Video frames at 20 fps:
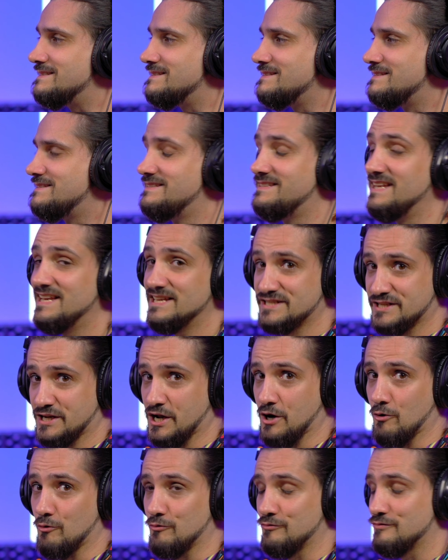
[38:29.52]

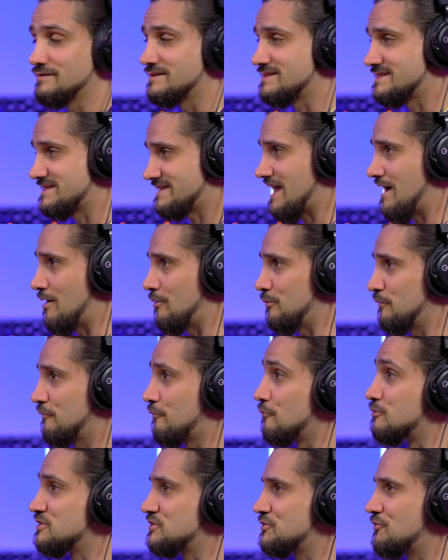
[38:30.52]
disco sound
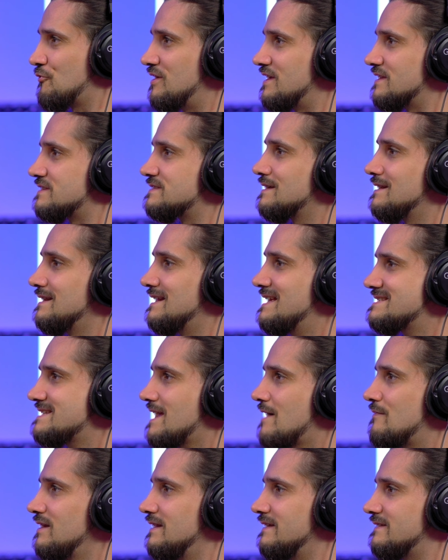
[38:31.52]
for strings.
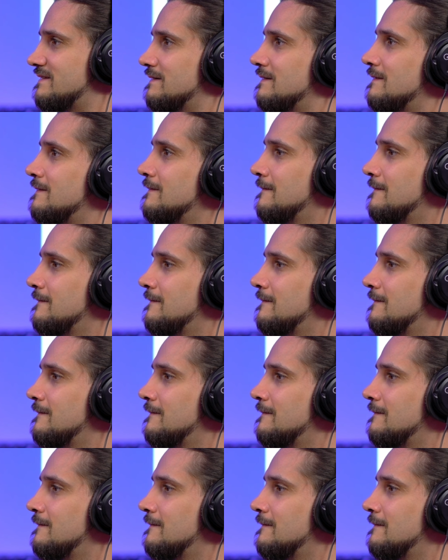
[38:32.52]
Let's have a listen.